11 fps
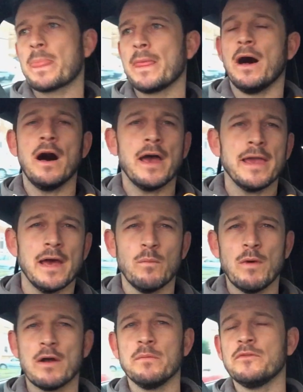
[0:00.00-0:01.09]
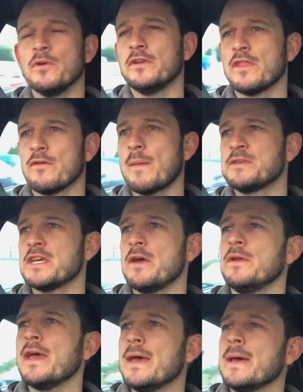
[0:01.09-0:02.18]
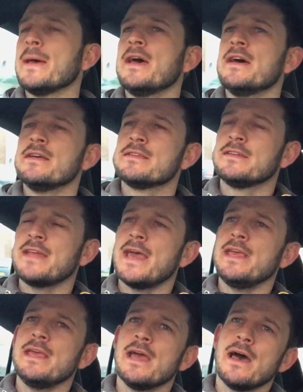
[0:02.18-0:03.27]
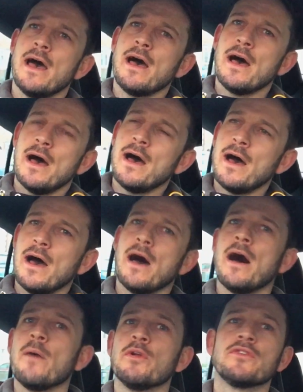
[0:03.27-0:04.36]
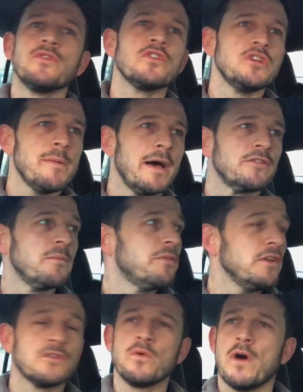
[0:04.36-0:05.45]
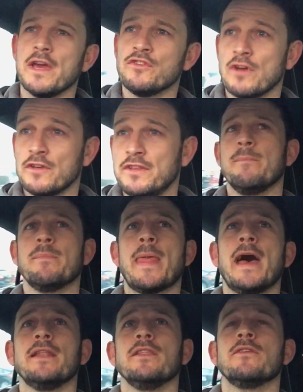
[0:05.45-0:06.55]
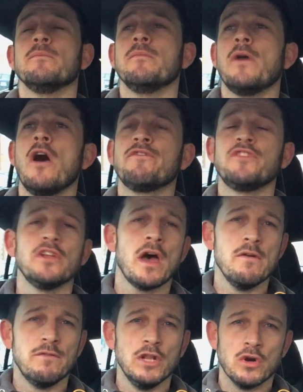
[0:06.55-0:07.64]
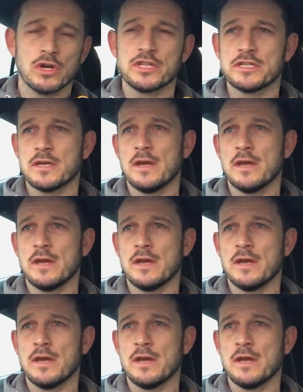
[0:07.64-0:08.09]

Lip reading: Hi and welcome to another episode. Today I want to talk to you about something that's quite interesting and often overlooked.